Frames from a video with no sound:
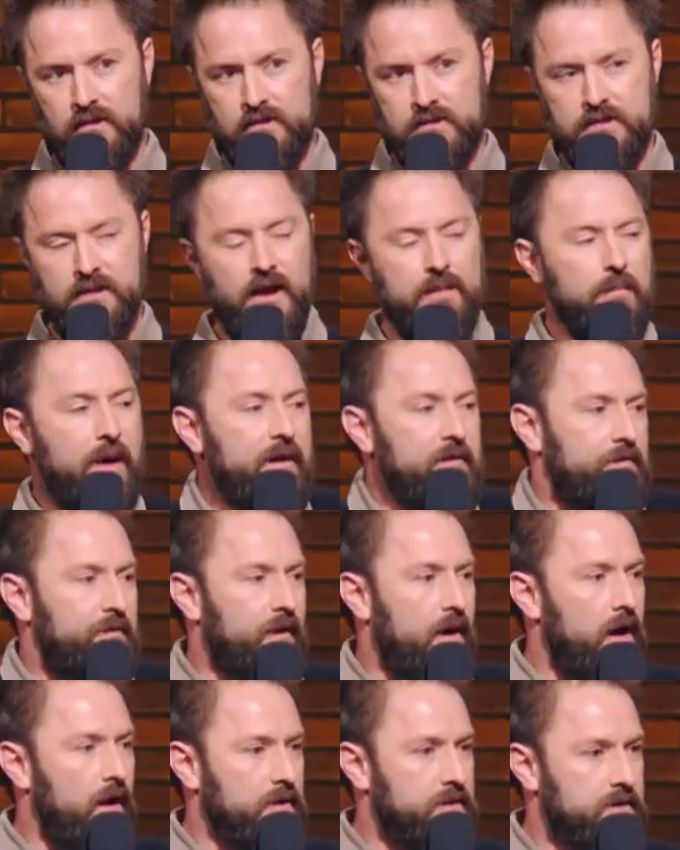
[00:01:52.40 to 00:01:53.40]
It's not my
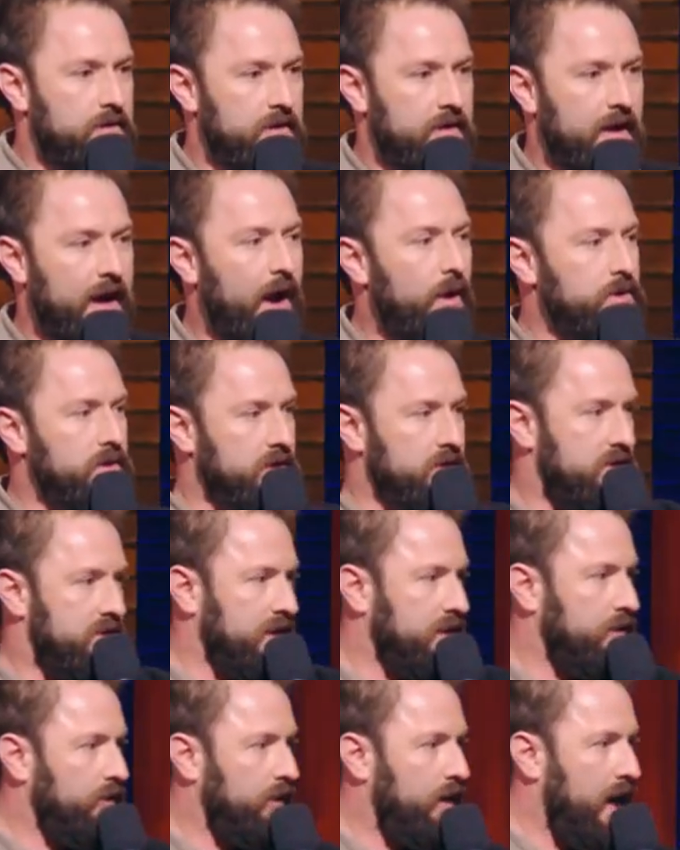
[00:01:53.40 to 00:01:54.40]
fault. I was a
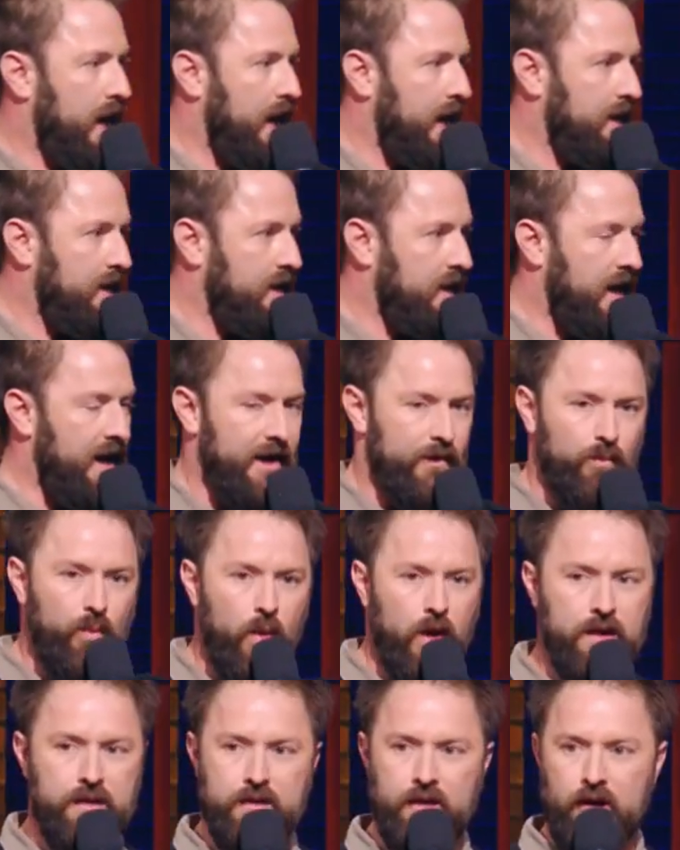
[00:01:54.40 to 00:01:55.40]
single guy. I had
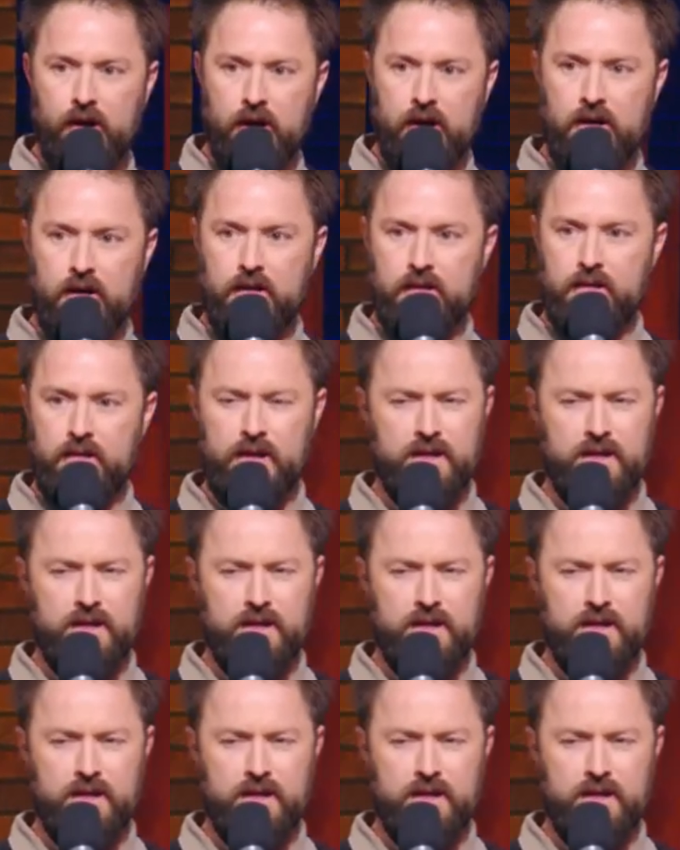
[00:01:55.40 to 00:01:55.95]
one dog.